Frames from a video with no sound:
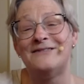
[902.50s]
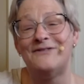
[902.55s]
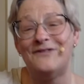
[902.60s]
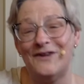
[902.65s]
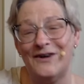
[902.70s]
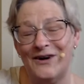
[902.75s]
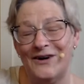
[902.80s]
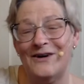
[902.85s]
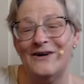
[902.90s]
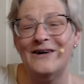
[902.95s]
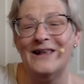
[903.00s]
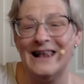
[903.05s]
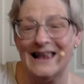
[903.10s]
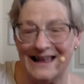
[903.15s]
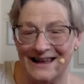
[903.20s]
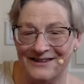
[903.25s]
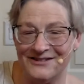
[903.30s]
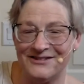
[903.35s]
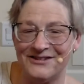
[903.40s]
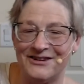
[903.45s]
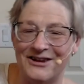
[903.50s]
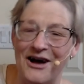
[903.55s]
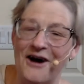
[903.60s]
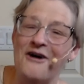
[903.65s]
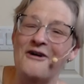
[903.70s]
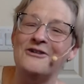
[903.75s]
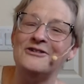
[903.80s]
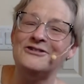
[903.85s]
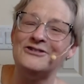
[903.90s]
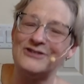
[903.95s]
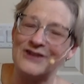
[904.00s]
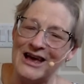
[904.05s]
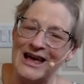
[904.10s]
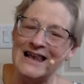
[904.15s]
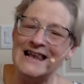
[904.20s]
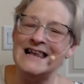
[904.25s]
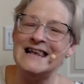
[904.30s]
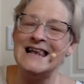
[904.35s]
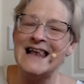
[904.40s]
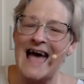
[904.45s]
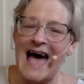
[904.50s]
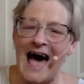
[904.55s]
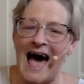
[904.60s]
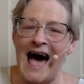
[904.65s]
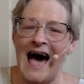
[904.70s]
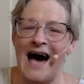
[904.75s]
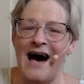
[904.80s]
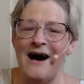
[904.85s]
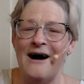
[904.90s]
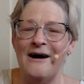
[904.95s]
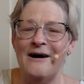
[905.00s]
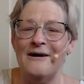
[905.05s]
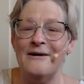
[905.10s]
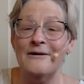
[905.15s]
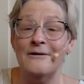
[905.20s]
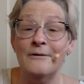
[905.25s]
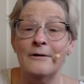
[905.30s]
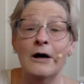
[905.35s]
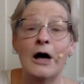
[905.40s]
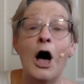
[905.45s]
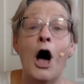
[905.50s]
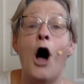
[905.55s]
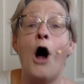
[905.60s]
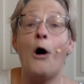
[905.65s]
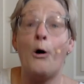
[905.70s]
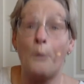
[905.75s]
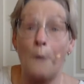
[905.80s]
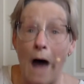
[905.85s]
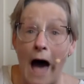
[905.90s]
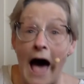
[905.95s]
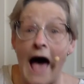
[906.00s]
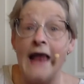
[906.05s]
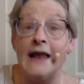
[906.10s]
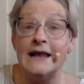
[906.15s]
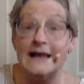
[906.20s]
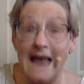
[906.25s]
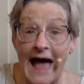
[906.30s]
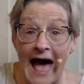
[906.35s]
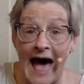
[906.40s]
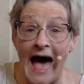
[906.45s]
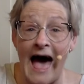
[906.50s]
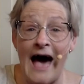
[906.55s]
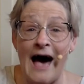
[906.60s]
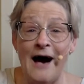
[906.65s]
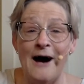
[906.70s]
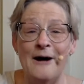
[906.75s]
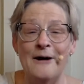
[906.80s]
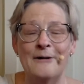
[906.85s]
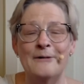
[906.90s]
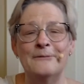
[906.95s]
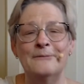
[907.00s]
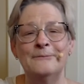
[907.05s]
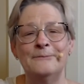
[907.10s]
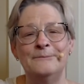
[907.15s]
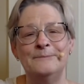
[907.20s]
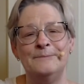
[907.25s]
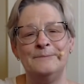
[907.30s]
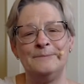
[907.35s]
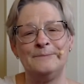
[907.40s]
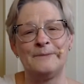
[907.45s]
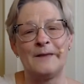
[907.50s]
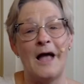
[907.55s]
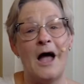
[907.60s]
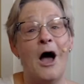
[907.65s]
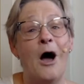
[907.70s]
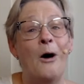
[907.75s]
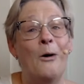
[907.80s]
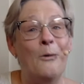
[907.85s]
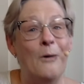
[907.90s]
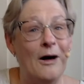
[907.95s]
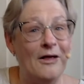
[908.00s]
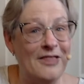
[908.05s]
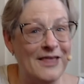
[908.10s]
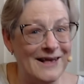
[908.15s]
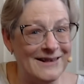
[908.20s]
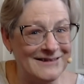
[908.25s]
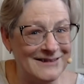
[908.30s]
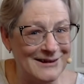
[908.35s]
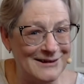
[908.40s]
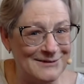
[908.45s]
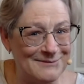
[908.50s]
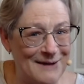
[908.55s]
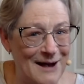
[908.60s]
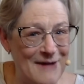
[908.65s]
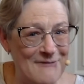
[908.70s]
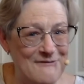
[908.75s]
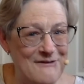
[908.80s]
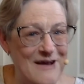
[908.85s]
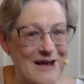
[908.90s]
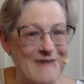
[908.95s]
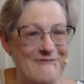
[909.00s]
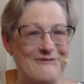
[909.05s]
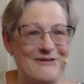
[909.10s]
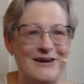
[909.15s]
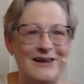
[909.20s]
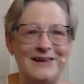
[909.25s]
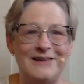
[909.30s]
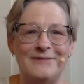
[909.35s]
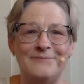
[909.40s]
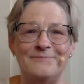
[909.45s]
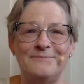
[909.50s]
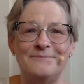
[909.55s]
a foolish notion now, right now. Well, this is my favorite.